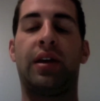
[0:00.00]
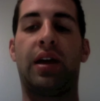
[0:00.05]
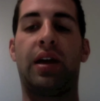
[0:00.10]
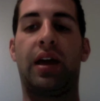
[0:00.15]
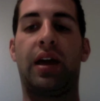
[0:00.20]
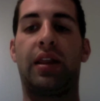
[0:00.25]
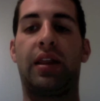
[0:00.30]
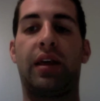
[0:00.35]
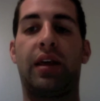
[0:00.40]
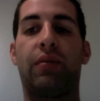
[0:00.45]

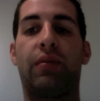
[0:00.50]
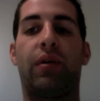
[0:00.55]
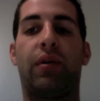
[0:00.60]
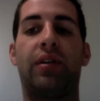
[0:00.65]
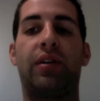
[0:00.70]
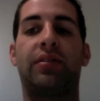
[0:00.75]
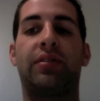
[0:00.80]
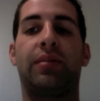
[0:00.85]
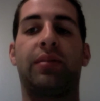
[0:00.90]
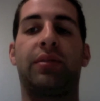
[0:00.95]
and they
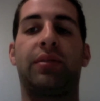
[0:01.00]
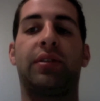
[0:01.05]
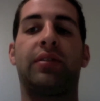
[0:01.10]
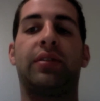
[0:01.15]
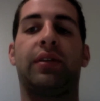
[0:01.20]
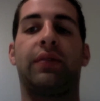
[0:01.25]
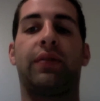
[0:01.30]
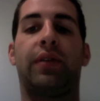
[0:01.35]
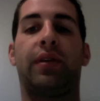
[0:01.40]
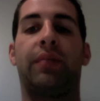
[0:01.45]
wanted something
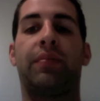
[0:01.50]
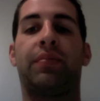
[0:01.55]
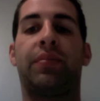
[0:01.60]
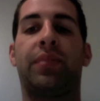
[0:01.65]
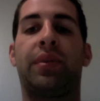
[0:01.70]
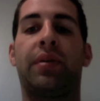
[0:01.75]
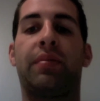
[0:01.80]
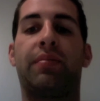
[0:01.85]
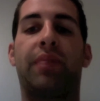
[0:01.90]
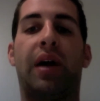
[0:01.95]
different.
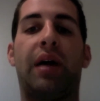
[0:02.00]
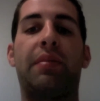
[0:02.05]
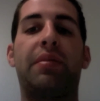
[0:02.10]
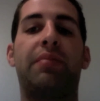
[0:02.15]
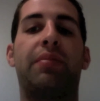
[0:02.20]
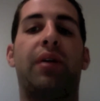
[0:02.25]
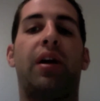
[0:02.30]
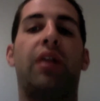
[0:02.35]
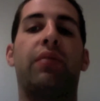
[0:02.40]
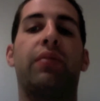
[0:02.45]
Bobby
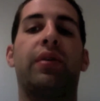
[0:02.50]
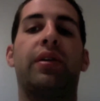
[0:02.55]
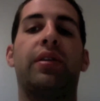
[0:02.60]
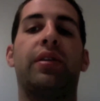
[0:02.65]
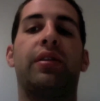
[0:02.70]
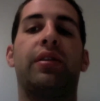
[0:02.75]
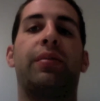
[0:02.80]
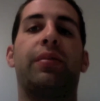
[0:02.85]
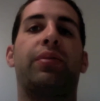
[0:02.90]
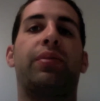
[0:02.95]
Baldwin,
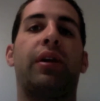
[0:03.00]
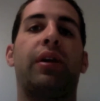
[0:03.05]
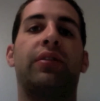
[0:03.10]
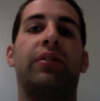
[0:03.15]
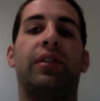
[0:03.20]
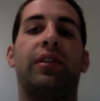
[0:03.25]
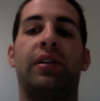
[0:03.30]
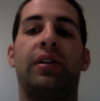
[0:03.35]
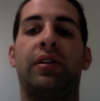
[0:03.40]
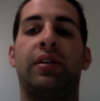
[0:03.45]
the
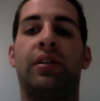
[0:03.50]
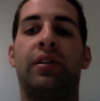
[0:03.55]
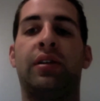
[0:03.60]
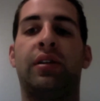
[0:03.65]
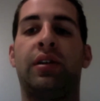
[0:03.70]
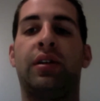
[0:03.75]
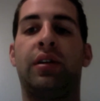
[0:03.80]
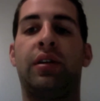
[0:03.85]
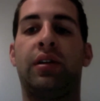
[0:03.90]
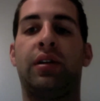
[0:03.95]
president
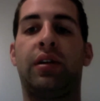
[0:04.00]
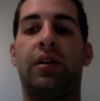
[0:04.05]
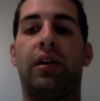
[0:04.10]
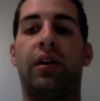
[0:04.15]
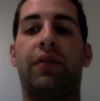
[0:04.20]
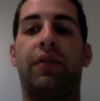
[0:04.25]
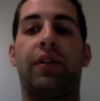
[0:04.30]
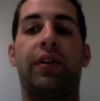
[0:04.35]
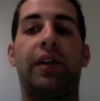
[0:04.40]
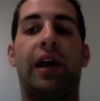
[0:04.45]

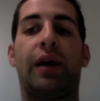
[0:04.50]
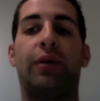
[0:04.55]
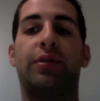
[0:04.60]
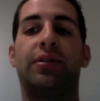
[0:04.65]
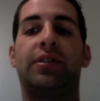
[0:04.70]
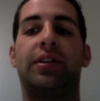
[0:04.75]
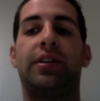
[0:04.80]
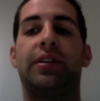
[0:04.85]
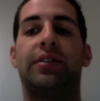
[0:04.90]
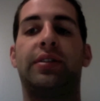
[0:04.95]
of the Now
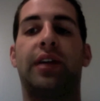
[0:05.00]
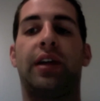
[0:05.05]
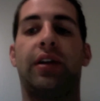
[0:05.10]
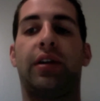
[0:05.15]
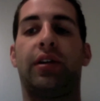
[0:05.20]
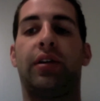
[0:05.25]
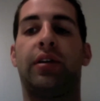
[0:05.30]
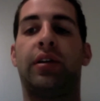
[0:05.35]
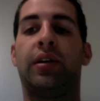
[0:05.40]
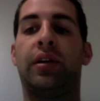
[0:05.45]
City
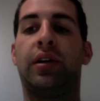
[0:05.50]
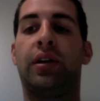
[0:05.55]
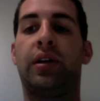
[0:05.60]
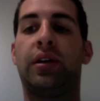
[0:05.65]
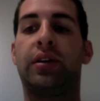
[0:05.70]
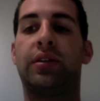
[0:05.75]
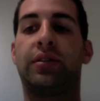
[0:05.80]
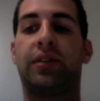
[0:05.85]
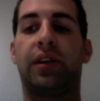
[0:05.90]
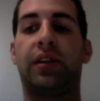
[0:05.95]
Center,
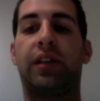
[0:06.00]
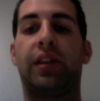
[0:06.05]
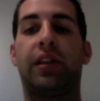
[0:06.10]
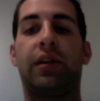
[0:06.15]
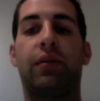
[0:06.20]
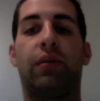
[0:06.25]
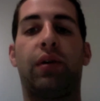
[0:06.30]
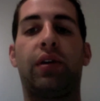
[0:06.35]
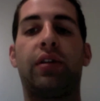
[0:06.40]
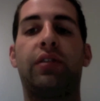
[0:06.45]
said that they
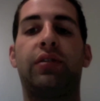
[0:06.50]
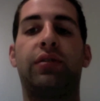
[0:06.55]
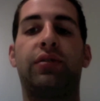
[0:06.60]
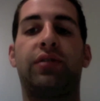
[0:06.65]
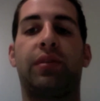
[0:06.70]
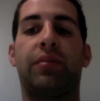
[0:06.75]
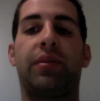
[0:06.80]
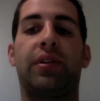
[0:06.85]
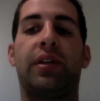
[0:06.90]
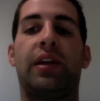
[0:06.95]
wanted to do
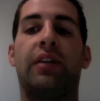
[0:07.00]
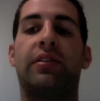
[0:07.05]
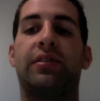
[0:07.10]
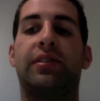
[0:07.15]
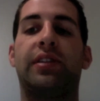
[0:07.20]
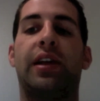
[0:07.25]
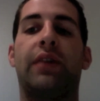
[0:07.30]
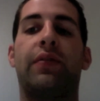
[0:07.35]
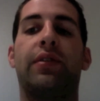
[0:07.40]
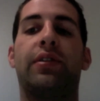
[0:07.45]
something that has
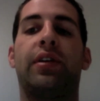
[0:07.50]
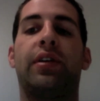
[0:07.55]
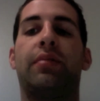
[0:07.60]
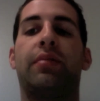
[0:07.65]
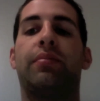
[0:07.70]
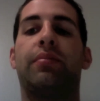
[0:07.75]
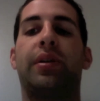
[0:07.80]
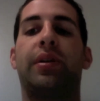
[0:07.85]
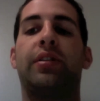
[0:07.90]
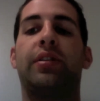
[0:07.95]
never
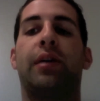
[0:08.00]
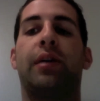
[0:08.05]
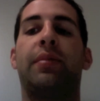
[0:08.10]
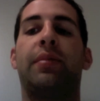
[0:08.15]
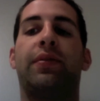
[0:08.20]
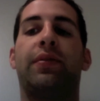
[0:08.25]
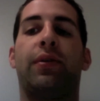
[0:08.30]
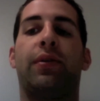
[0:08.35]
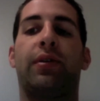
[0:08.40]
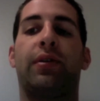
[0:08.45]
been done
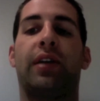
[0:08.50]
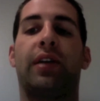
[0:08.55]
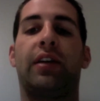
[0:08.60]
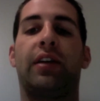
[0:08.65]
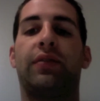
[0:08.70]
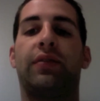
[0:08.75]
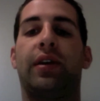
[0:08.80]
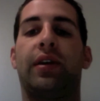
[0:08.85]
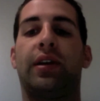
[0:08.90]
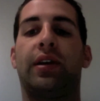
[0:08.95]
before in Las
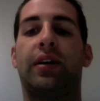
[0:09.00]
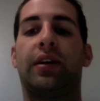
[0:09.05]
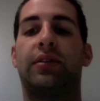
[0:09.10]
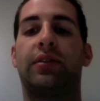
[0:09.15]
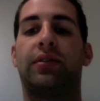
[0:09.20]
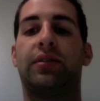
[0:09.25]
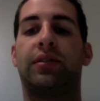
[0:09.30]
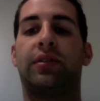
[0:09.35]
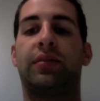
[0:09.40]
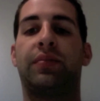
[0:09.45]

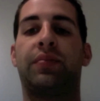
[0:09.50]
Vegas.